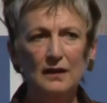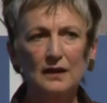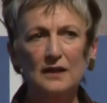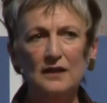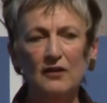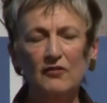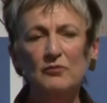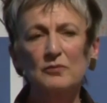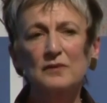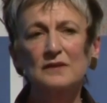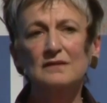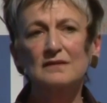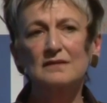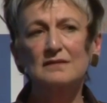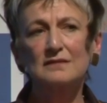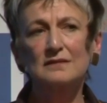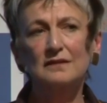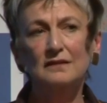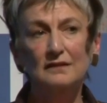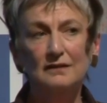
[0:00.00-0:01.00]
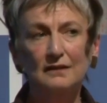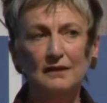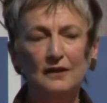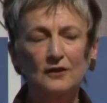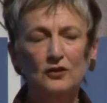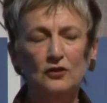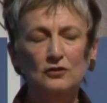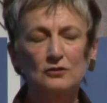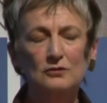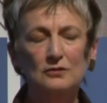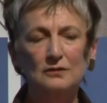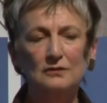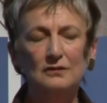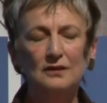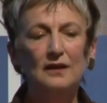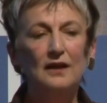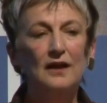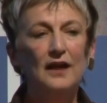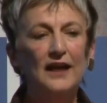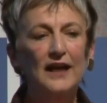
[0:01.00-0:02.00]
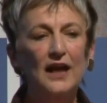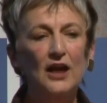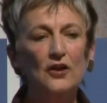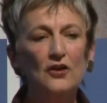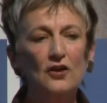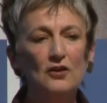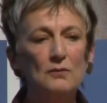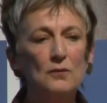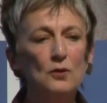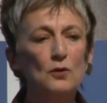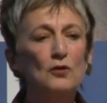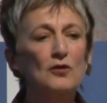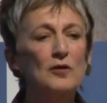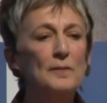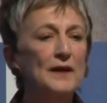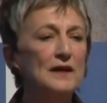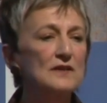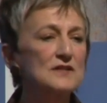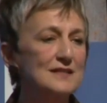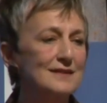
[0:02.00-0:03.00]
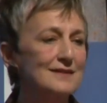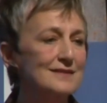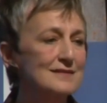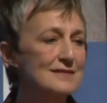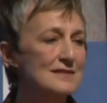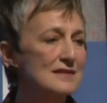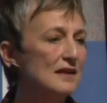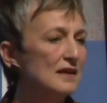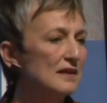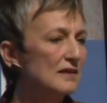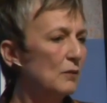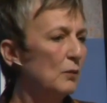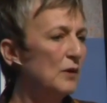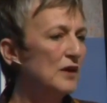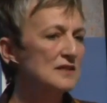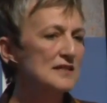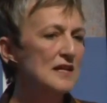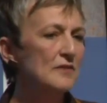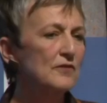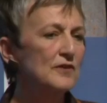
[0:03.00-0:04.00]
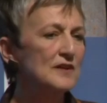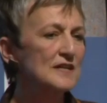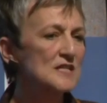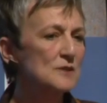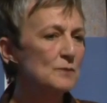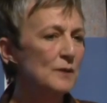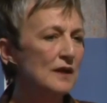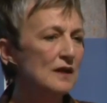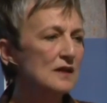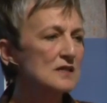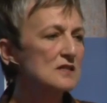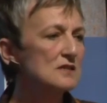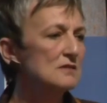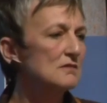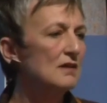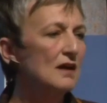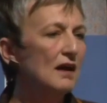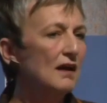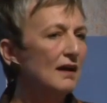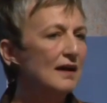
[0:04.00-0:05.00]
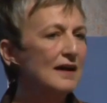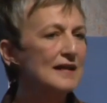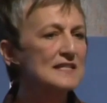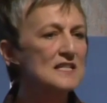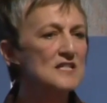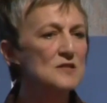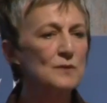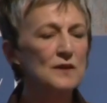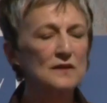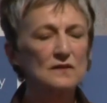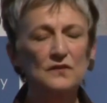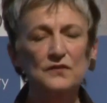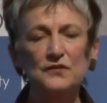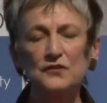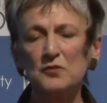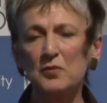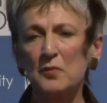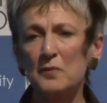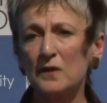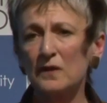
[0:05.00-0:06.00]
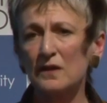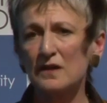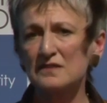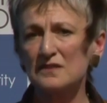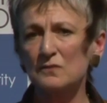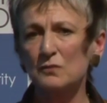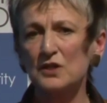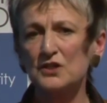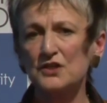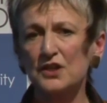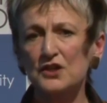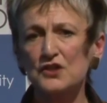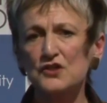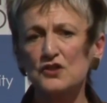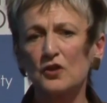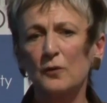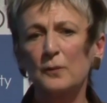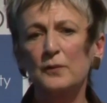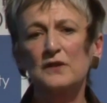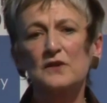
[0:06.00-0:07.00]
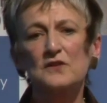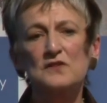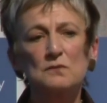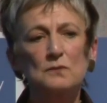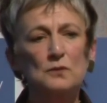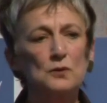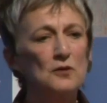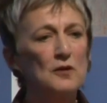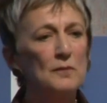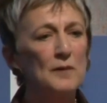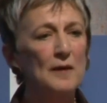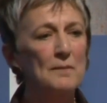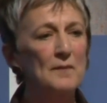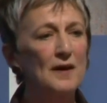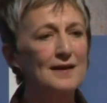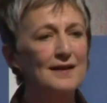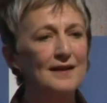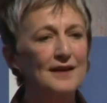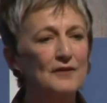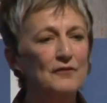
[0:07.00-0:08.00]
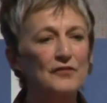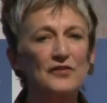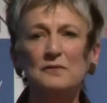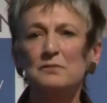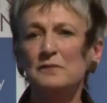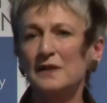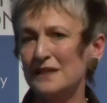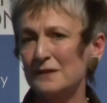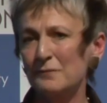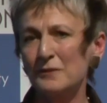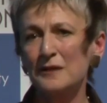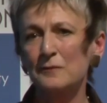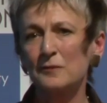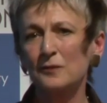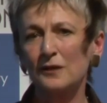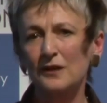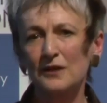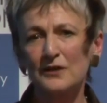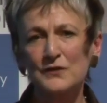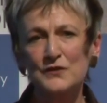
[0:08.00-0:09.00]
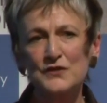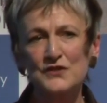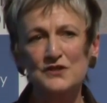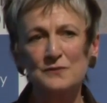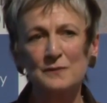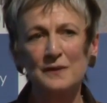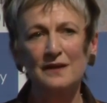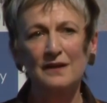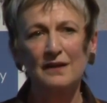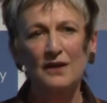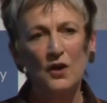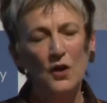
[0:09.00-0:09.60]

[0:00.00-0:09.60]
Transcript: Governments and Google can know more about us than we could ever expect to. I suspect the supermarket in which I shop knows more about my life than many people close to me.